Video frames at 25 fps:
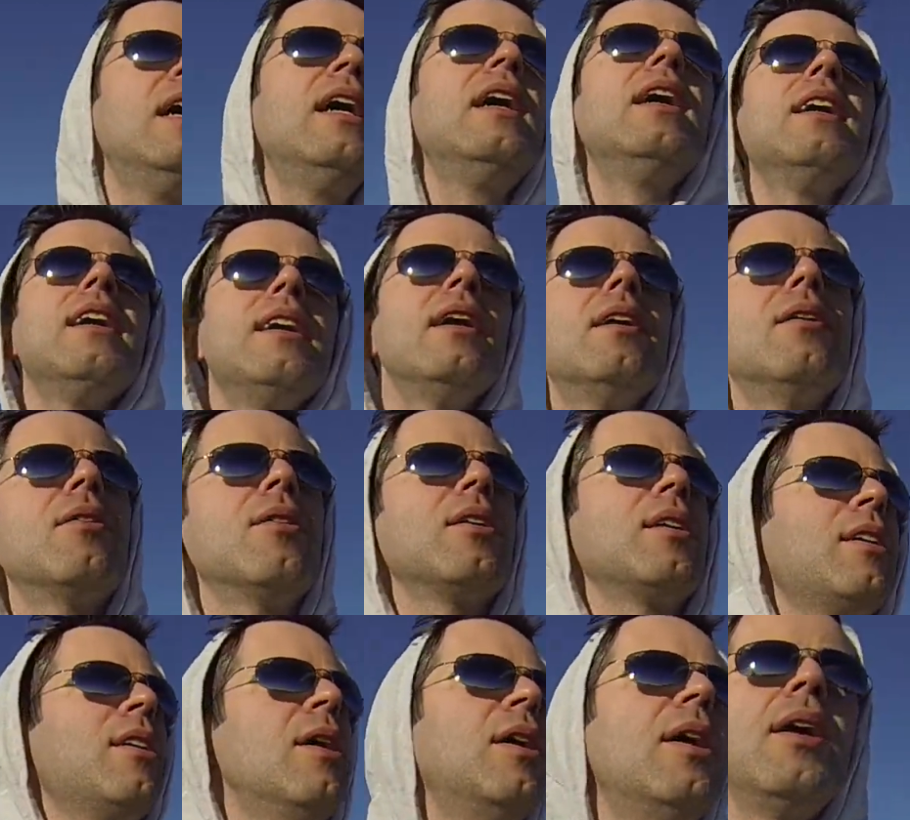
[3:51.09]

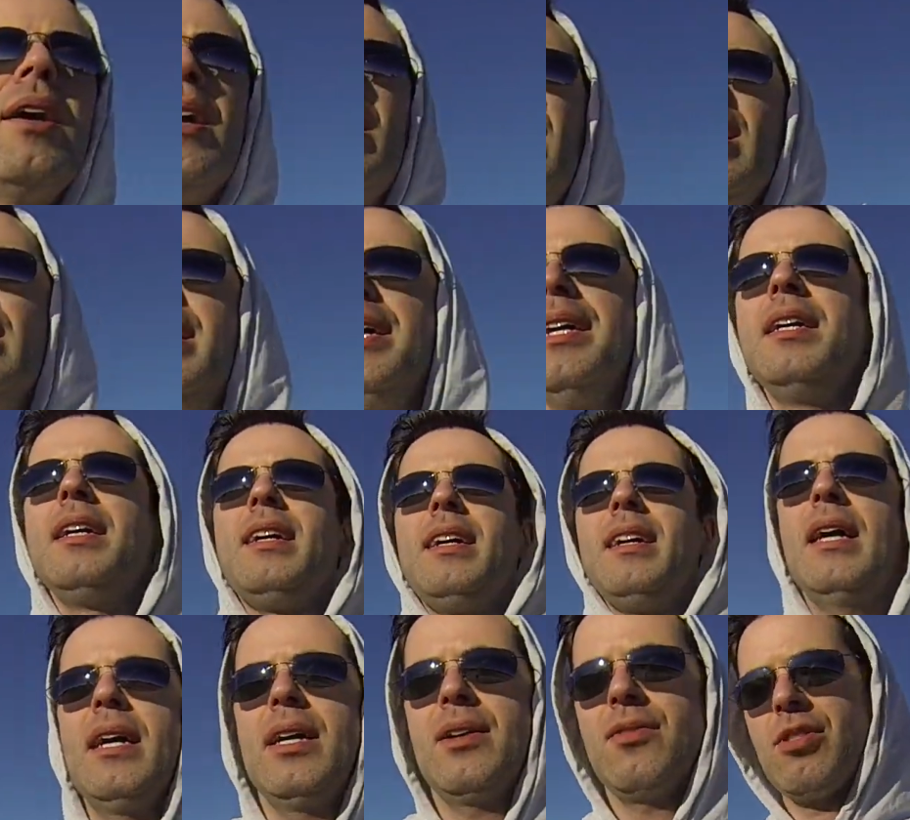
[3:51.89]
Uh,
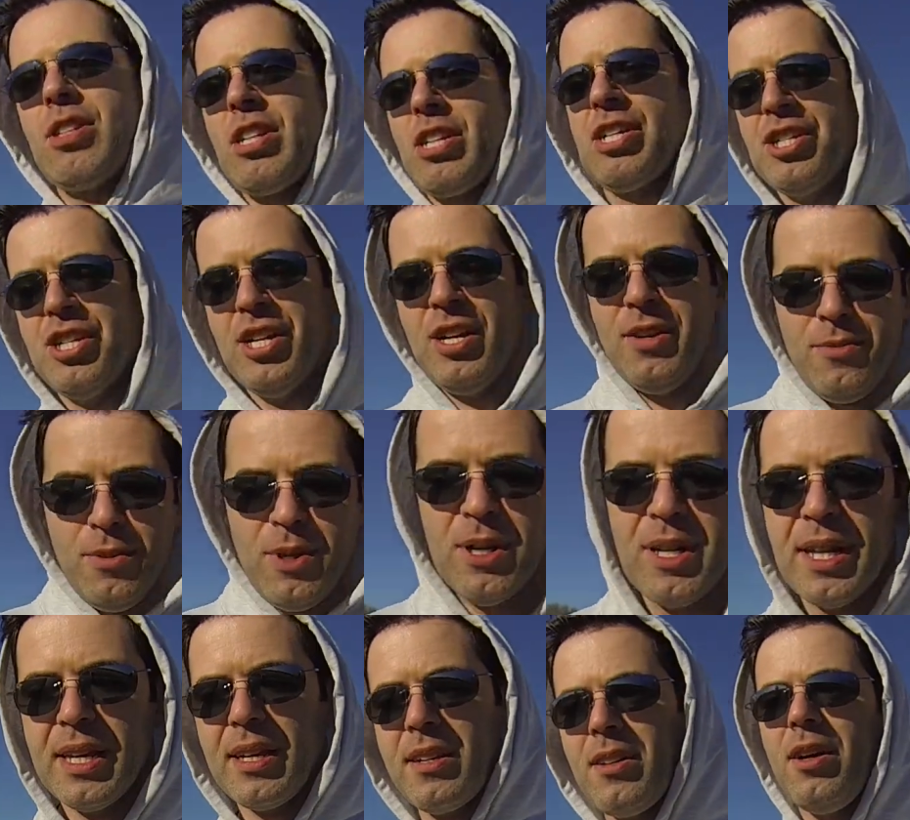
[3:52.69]
oh shit,
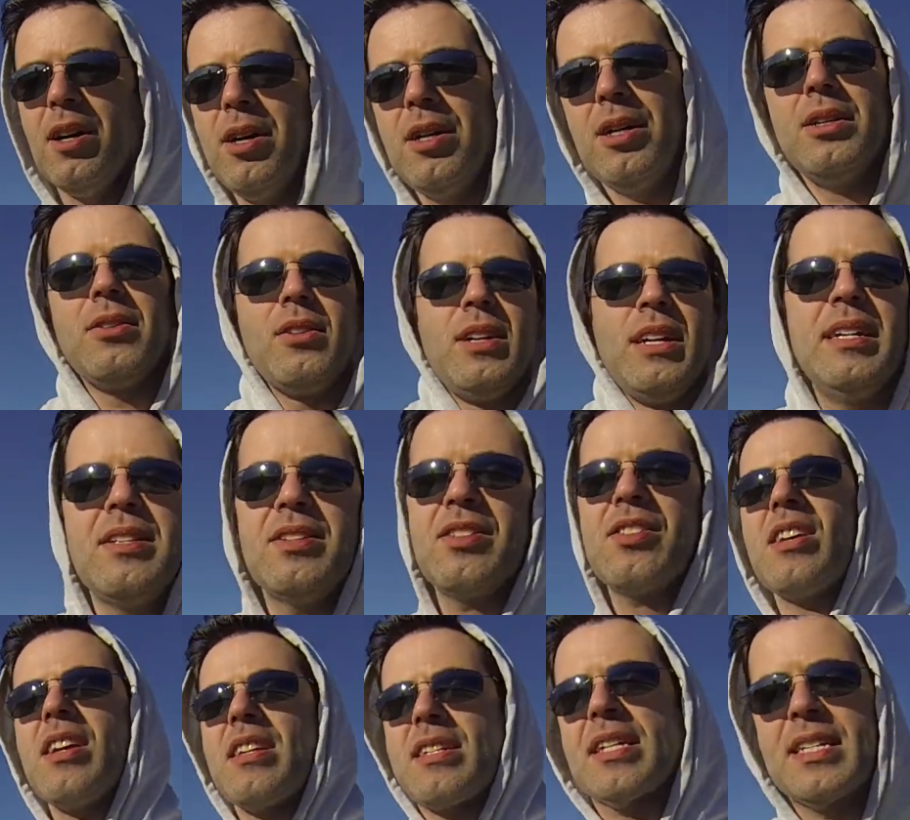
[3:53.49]
what do they call
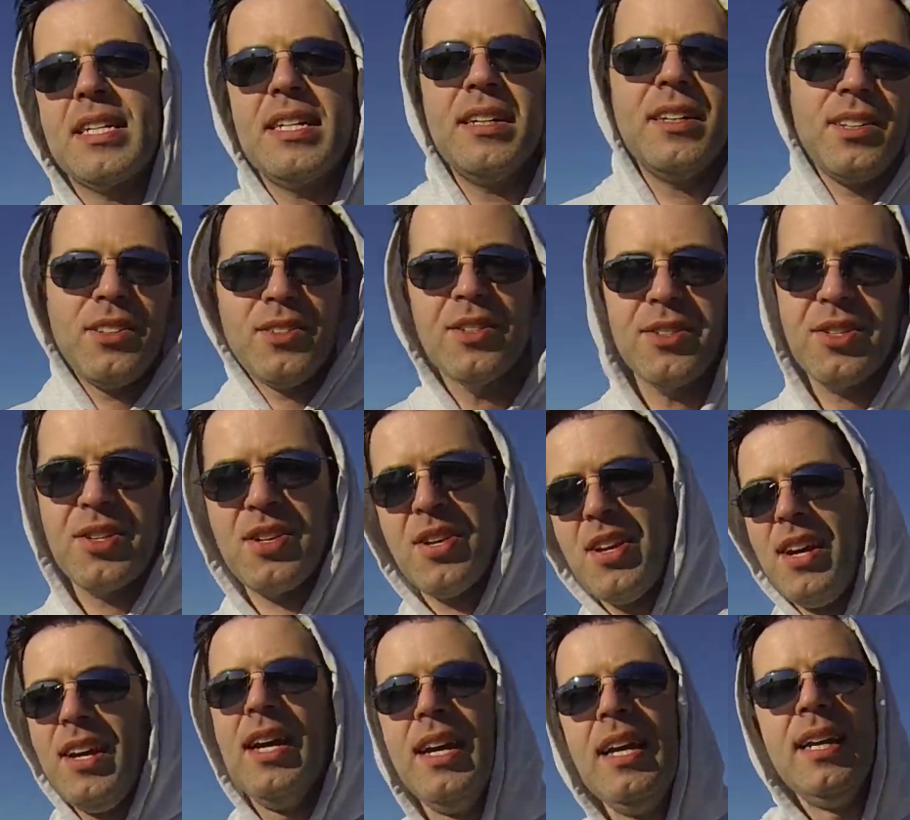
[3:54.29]
insect
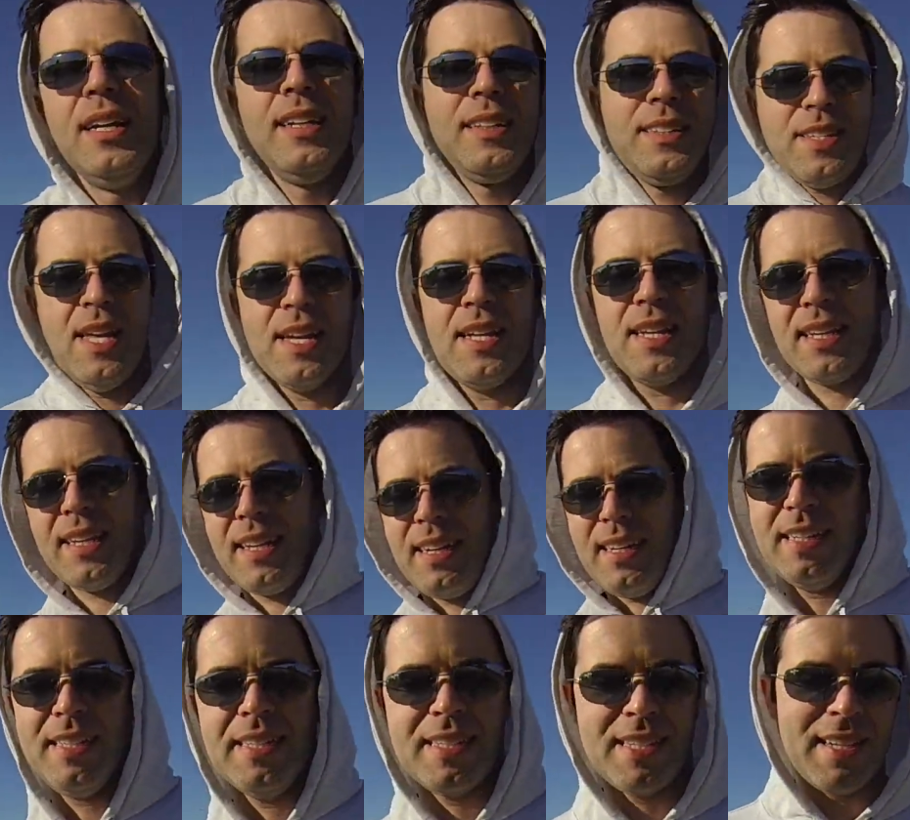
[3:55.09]
killers? It's not like
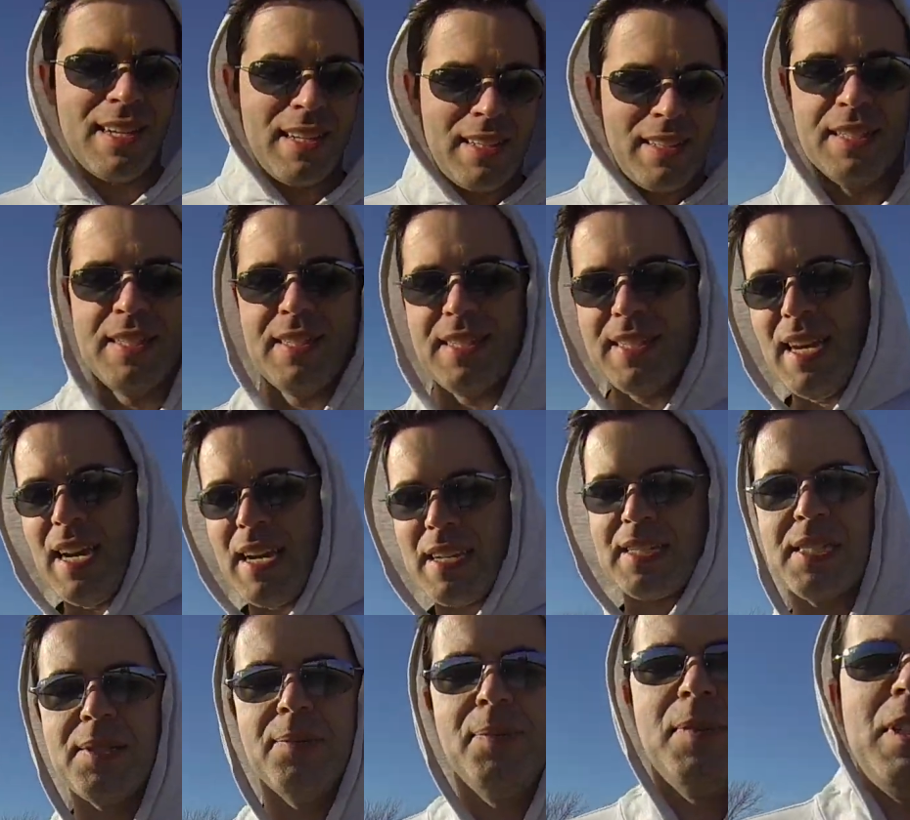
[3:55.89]
an insect
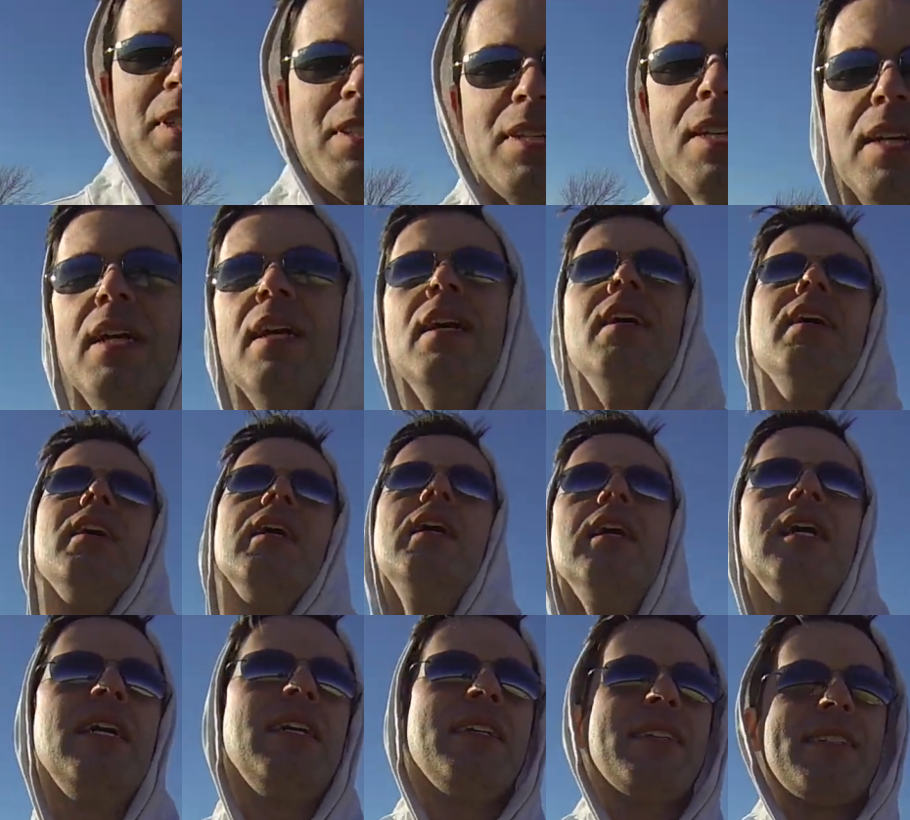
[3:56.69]
assassin, but you got
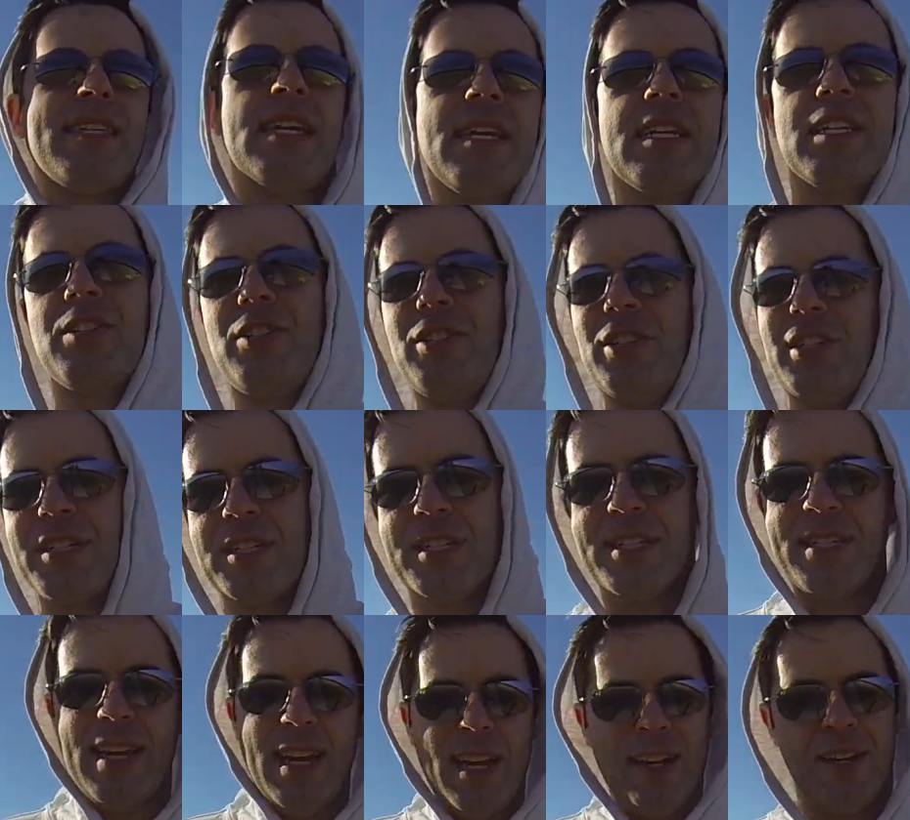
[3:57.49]
insect
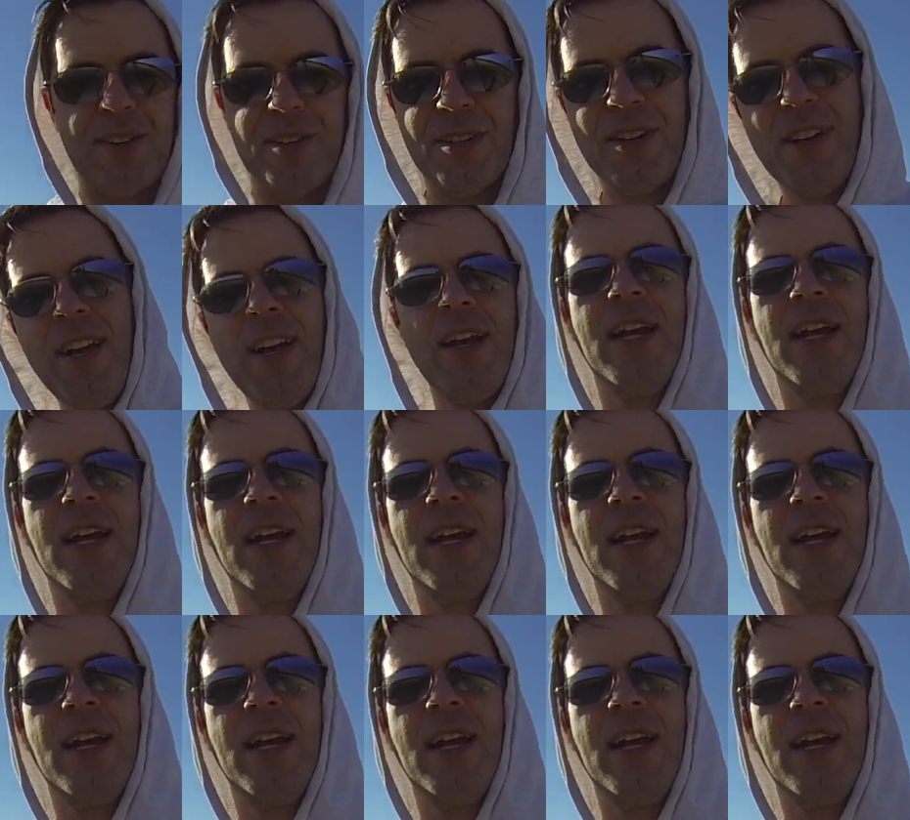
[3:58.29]
genocider.